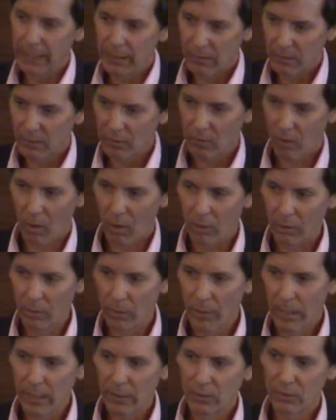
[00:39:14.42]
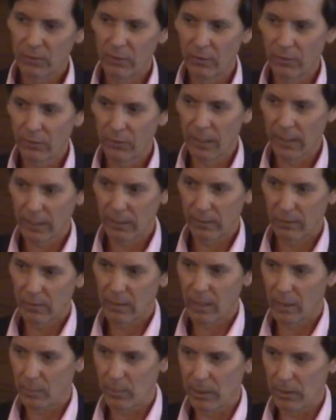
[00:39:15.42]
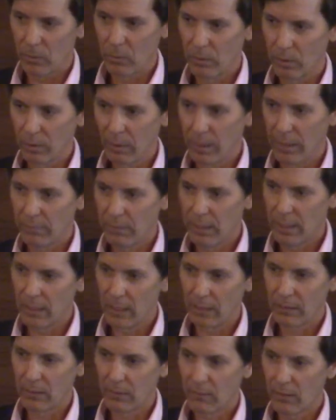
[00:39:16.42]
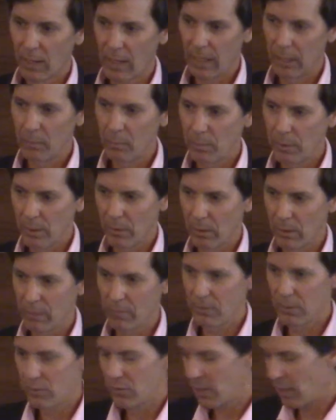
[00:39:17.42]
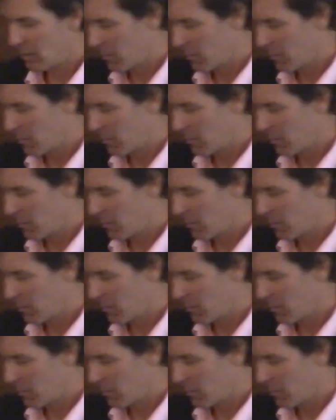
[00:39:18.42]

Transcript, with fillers: all the way to the second coming, we're living in the time period of the judgment.